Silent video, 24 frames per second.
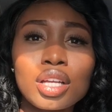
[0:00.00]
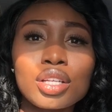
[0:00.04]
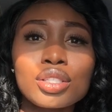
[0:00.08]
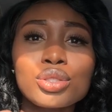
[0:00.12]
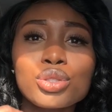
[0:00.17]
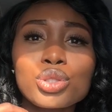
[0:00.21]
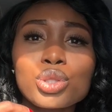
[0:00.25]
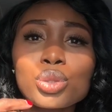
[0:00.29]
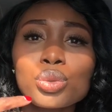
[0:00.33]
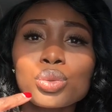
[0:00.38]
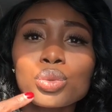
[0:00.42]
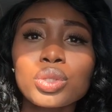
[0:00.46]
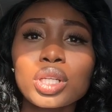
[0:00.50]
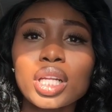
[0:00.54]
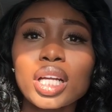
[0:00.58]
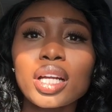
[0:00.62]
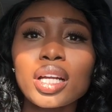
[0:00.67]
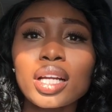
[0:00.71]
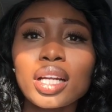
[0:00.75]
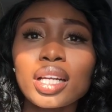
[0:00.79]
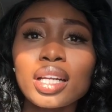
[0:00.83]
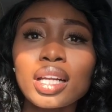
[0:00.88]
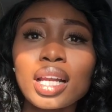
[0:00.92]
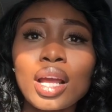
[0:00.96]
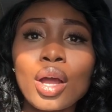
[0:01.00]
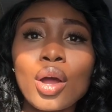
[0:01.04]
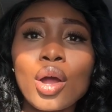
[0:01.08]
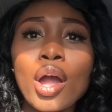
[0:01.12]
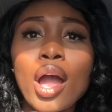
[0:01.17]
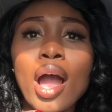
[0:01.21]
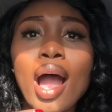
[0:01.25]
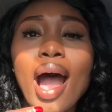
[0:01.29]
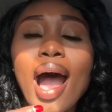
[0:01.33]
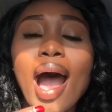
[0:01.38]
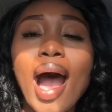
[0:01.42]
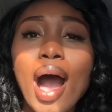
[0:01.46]
to learn
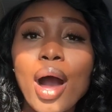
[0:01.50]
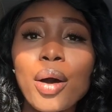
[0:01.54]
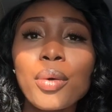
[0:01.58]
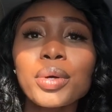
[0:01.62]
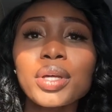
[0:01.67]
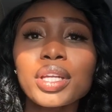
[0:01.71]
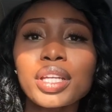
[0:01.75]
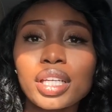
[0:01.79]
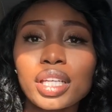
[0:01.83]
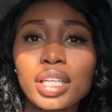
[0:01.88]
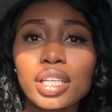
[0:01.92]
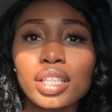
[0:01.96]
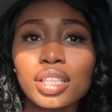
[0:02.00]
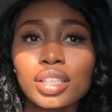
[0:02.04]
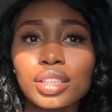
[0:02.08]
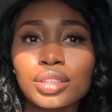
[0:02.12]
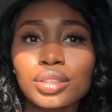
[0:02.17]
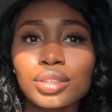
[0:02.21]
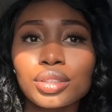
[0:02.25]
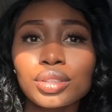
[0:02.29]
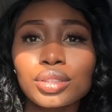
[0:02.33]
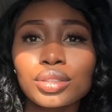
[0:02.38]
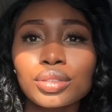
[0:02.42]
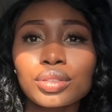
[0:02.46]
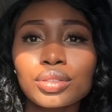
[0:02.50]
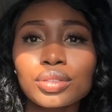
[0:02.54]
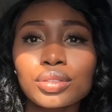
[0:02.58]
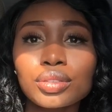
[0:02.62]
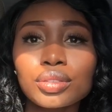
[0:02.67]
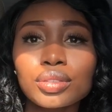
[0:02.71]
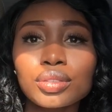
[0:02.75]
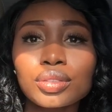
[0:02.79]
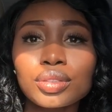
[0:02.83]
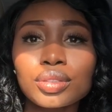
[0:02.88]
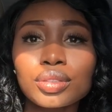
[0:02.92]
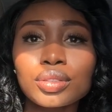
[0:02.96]
how it is
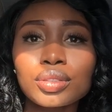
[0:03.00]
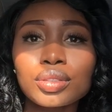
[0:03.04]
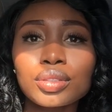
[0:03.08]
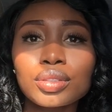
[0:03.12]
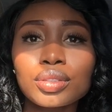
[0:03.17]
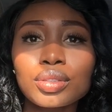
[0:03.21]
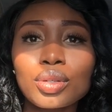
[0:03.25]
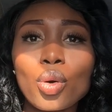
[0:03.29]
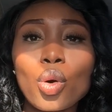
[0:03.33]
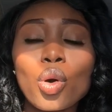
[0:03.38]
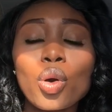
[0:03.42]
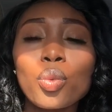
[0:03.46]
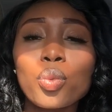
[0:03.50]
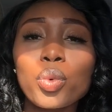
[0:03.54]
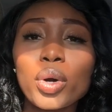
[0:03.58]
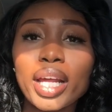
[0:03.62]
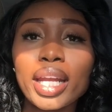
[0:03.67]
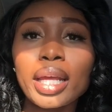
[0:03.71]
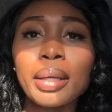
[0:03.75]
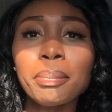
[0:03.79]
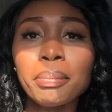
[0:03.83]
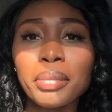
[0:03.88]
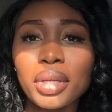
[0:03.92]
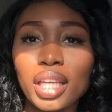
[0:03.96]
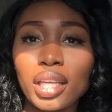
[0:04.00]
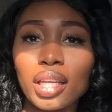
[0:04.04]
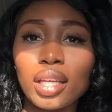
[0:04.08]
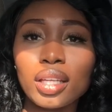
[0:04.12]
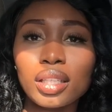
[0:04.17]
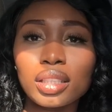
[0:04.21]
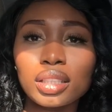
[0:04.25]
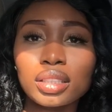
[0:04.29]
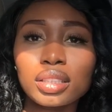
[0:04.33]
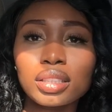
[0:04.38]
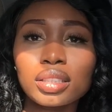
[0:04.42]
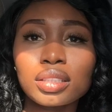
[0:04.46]
or what it
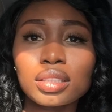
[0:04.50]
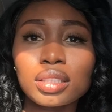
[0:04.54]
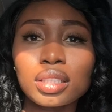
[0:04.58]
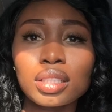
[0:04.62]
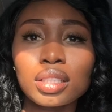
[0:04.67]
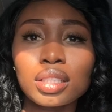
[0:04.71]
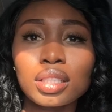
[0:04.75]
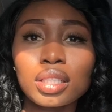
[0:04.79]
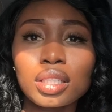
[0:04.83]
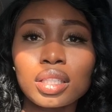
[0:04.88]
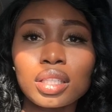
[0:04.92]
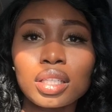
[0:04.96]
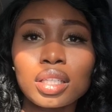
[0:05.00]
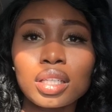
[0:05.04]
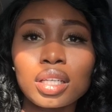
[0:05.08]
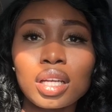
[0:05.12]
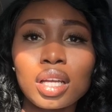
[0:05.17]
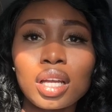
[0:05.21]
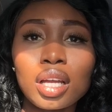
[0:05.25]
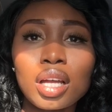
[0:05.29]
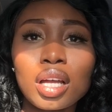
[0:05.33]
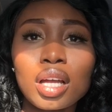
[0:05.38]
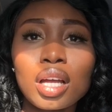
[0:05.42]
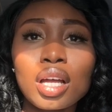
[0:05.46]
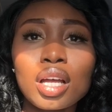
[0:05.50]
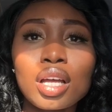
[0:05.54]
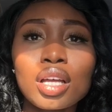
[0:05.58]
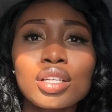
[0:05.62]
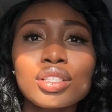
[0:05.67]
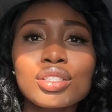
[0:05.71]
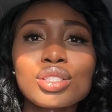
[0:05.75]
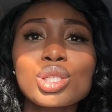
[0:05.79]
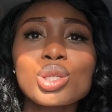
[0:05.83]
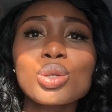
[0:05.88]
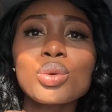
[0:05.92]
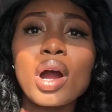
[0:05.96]
means
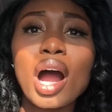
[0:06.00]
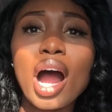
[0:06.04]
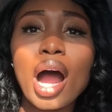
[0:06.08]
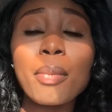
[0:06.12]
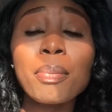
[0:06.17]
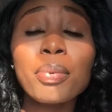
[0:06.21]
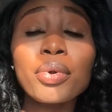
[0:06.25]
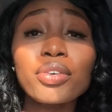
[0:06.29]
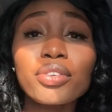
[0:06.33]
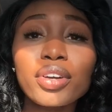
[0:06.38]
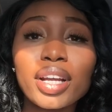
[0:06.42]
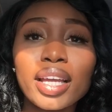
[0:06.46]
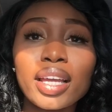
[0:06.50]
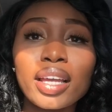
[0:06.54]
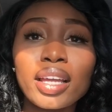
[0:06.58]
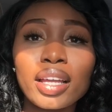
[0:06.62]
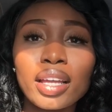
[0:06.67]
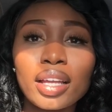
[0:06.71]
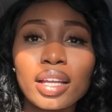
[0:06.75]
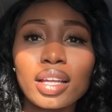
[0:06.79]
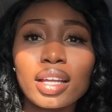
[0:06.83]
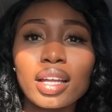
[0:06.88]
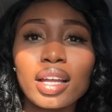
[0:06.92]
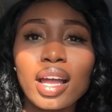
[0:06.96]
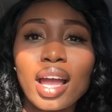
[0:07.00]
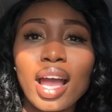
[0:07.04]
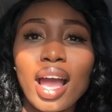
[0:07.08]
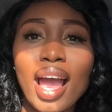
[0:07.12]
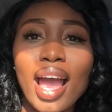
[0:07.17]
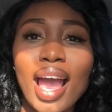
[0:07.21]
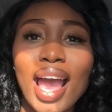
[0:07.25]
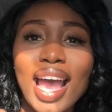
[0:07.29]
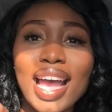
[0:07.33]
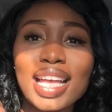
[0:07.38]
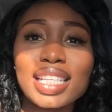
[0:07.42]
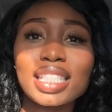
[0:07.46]
to operate
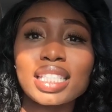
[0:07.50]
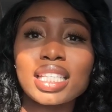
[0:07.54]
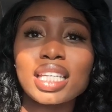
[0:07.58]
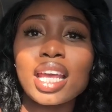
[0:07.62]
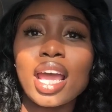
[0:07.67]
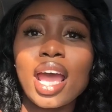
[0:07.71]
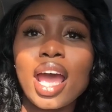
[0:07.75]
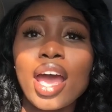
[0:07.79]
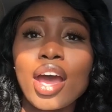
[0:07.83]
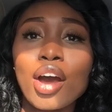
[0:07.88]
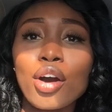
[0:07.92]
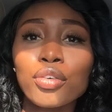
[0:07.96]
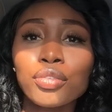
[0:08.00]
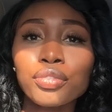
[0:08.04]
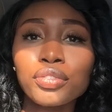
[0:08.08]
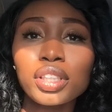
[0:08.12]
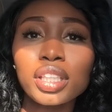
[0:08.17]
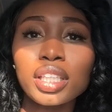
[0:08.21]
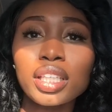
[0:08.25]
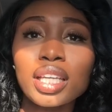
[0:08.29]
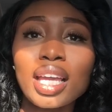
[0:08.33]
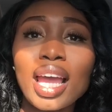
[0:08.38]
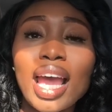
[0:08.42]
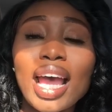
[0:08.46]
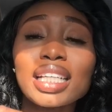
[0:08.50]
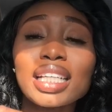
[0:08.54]
as a healthy